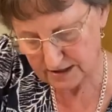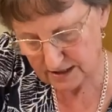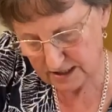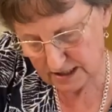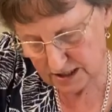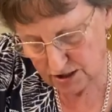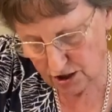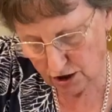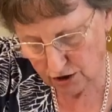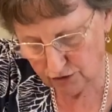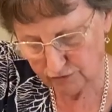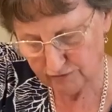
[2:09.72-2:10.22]
this
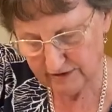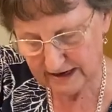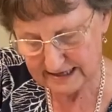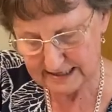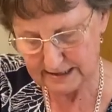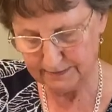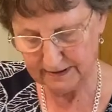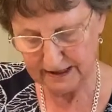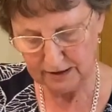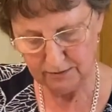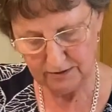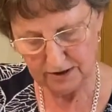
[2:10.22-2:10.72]
whole
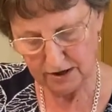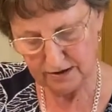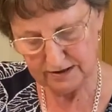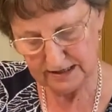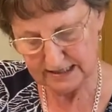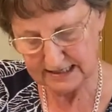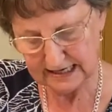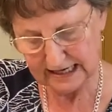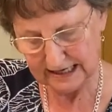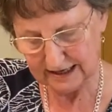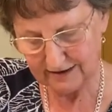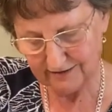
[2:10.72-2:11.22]
recipe will only
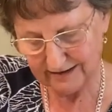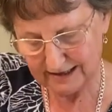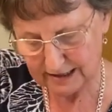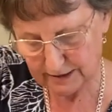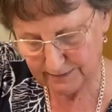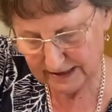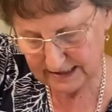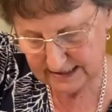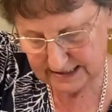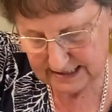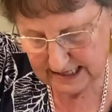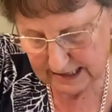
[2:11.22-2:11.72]
take around
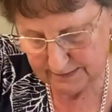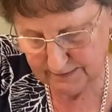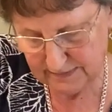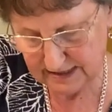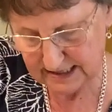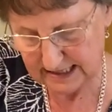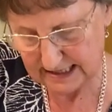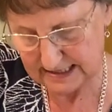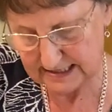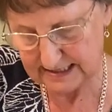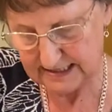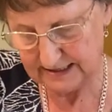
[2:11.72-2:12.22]
about 10
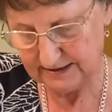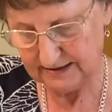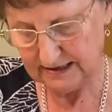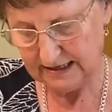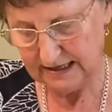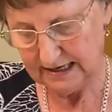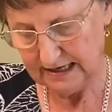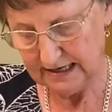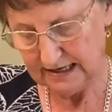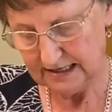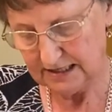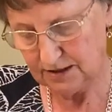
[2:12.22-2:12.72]
minutes.
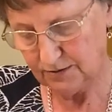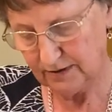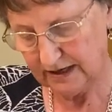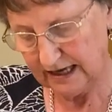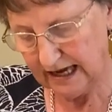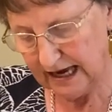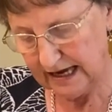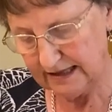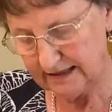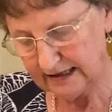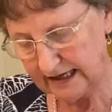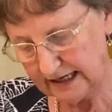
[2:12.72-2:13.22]
So
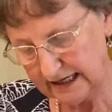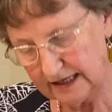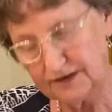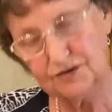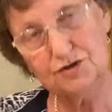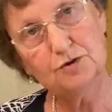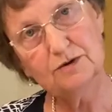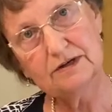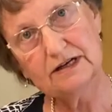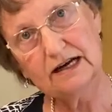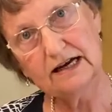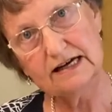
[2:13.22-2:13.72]
again, that gives
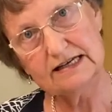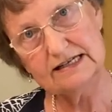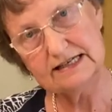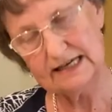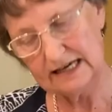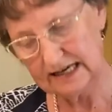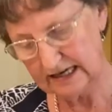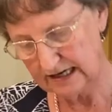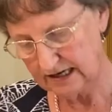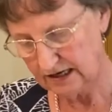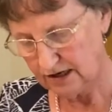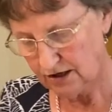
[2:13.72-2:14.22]
you an
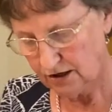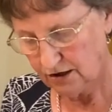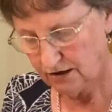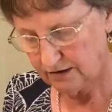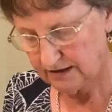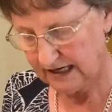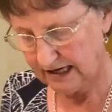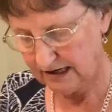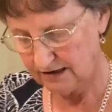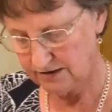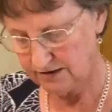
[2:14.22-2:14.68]
idea on how